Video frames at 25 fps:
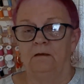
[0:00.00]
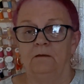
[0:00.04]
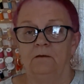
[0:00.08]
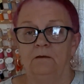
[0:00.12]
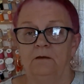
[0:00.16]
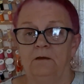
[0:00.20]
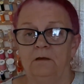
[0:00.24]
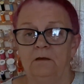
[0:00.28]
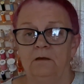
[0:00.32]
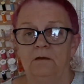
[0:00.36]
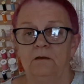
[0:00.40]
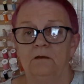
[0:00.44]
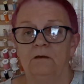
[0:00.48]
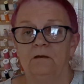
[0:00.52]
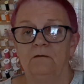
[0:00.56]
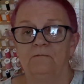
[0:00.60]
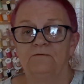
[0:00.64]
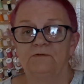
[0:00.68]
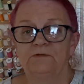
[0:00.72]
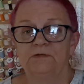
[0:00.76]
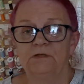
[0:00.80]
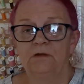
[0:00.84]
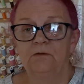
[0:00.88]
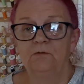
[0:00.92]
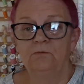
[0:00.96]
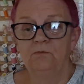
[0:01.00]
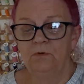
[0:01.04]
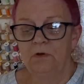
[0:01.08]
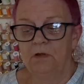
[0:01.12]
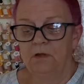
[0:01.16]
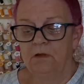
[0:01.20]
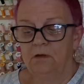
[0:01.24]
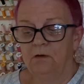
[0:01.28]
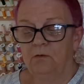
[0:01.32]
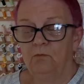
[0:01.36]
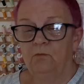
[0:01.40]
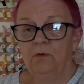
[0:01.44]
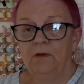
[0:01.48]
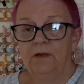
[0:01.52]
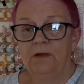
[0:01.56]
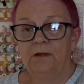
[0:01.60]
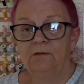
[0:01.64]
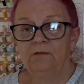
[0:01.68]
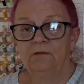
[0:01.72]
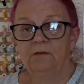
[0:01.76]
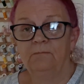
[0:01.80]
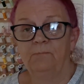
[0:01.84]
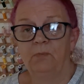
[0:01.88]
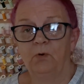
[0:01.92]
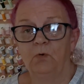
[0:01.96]
Okay, I've sewn
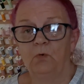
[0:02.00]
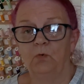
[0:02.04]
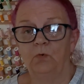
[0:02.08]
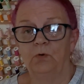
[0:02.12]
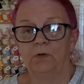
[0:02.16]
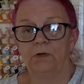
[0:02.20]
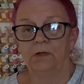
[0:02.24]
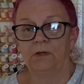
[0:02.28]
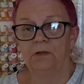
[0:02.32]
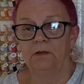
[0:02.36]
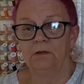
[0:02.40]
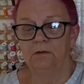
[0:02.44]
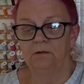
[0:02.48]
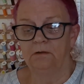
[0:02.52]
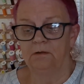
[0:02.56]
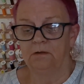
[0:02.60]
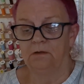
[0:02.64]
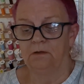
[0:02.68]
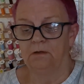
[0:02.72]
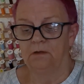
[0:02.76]
round the border